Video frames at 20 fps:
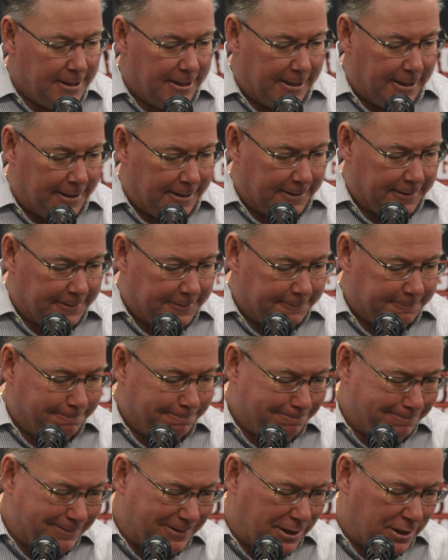
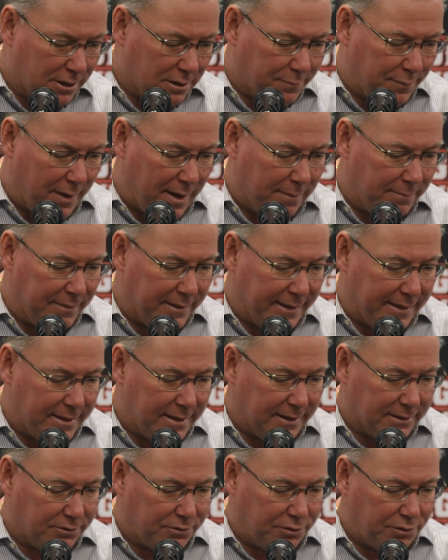Could have probably
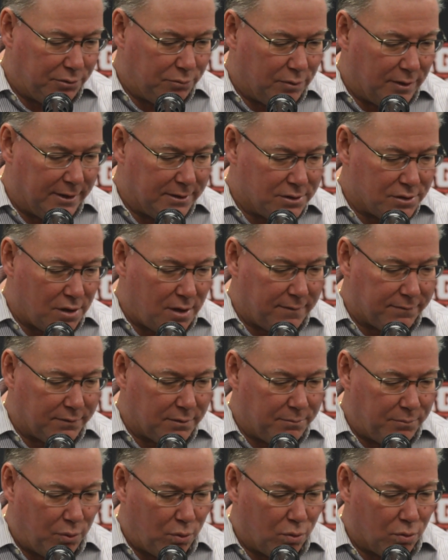cut 2 runs off
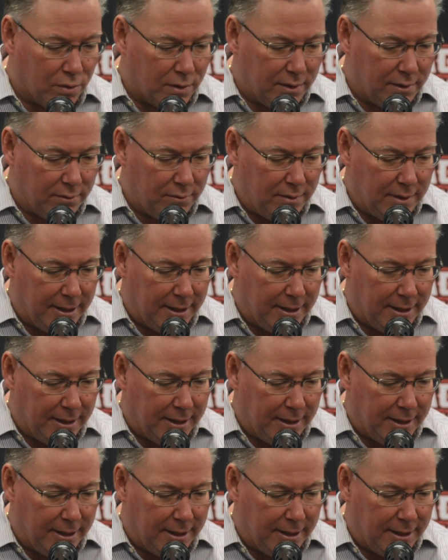the board.